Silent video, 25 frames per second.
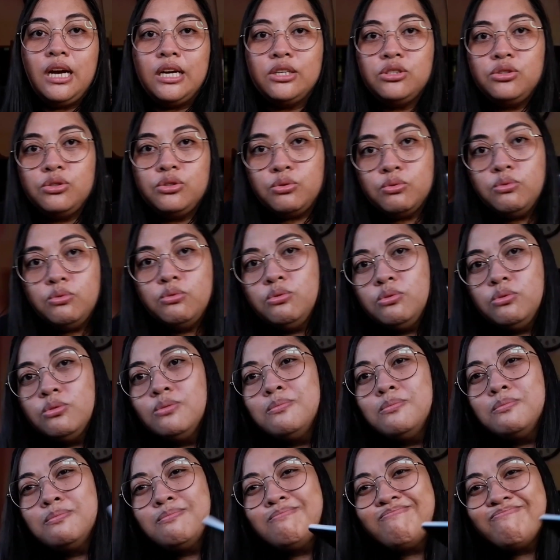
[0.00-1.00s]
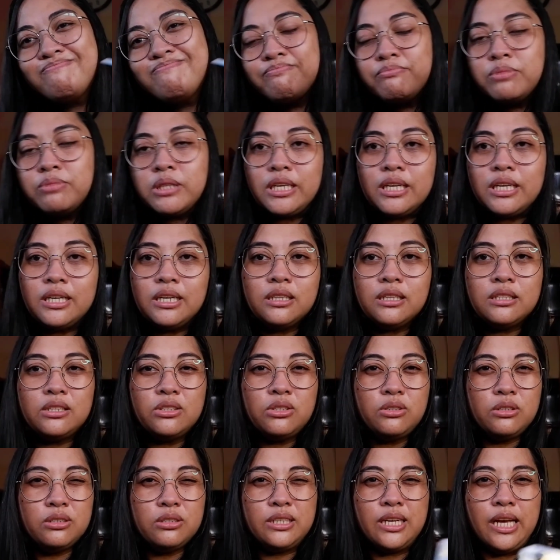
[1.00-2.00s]
I do play a
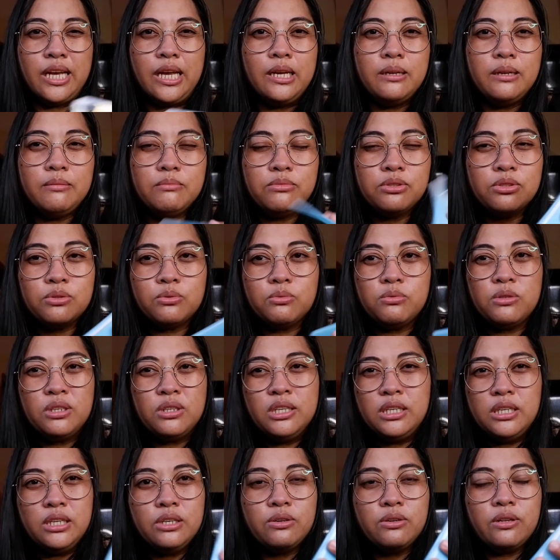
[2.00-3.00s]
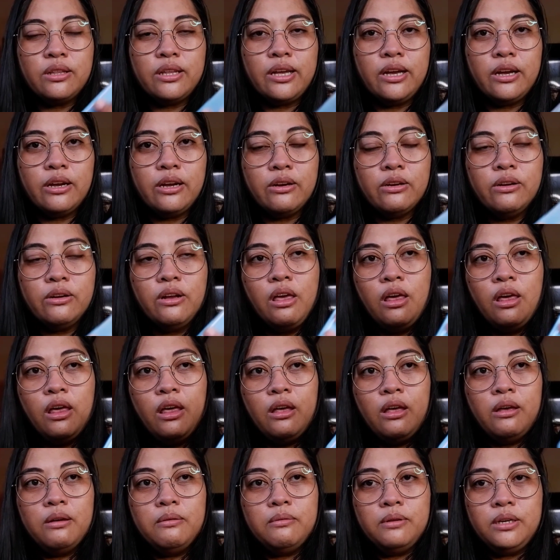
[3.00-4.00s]
little games here and there.
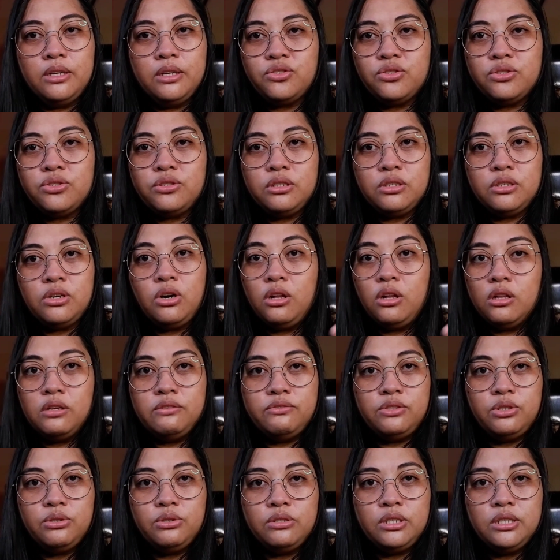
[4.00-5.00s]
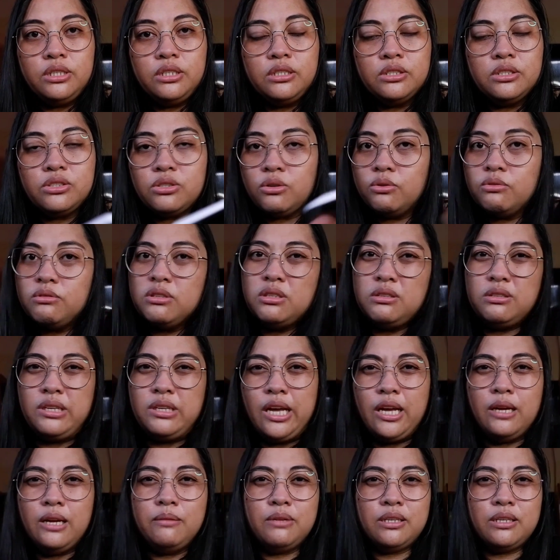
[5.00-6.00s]
It's the Call of Duty. That's the only
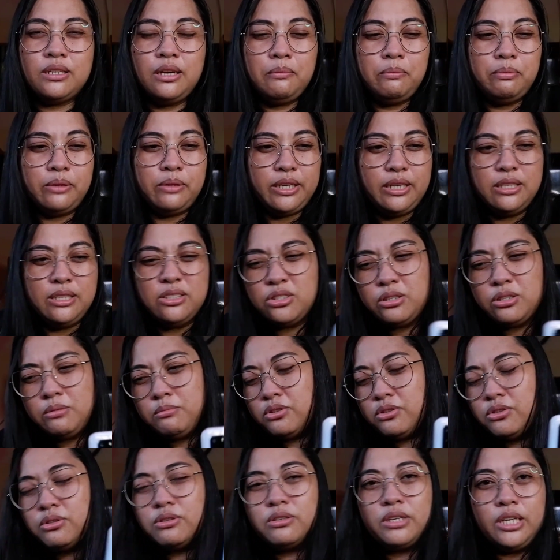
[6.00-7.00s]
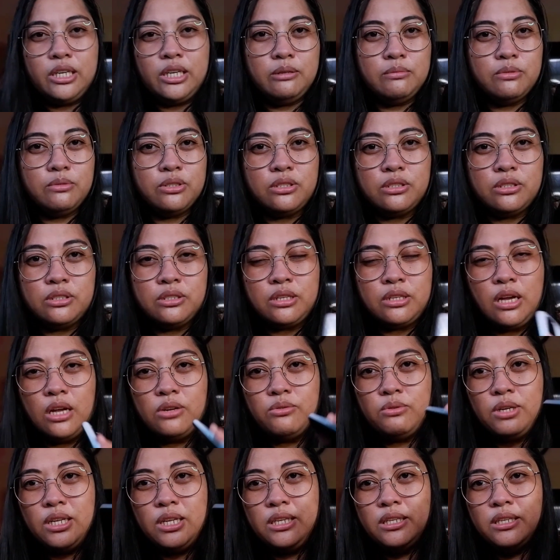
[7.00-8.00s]
game that I play. In some other games, it's not
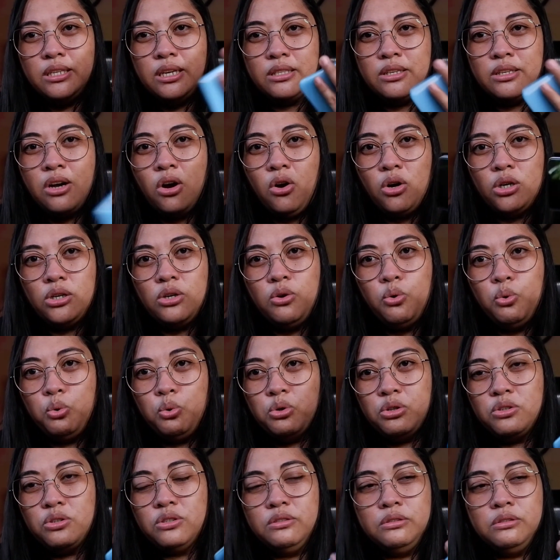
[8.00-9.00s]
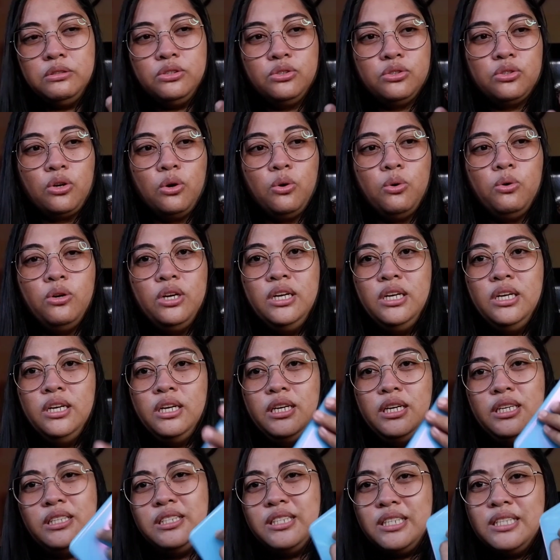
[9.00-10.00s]
really that hardcore. So
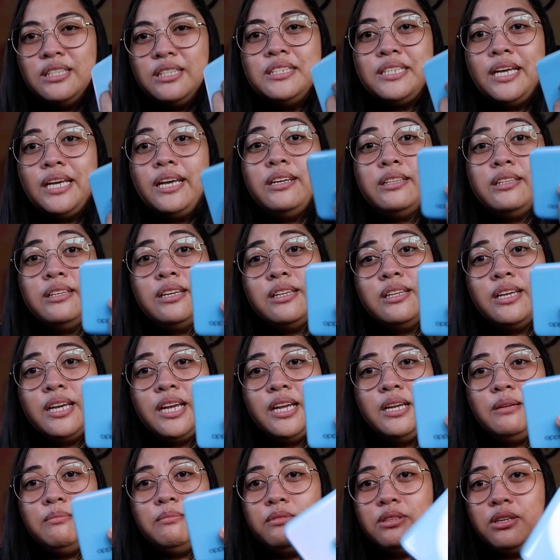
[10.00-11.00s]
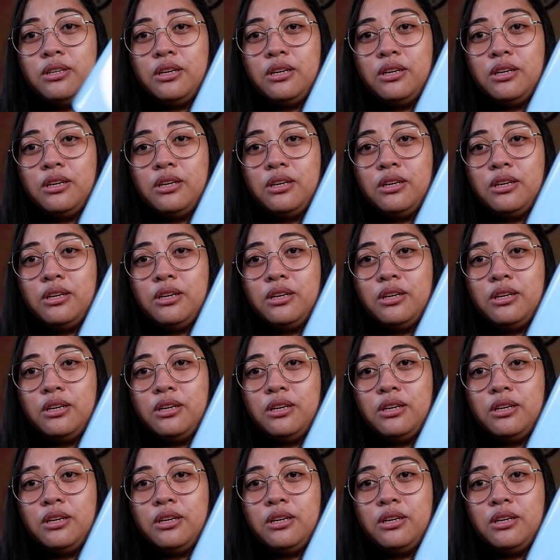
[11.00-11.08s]
it can take that game.